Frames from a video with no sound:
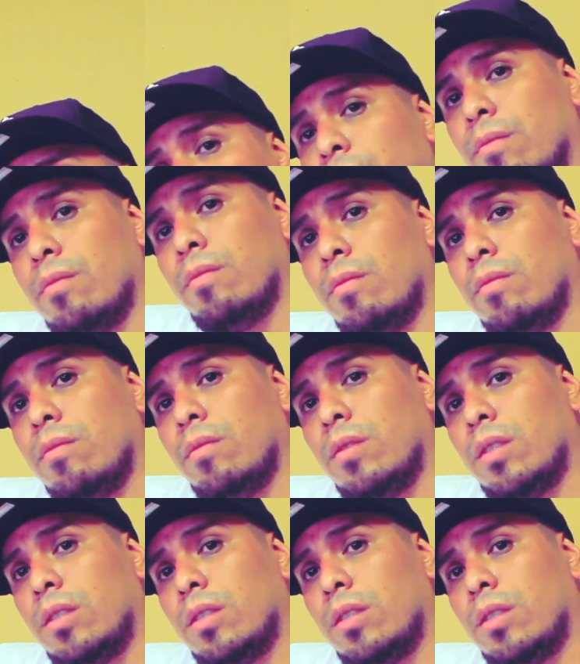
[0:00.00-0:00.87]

So this EP.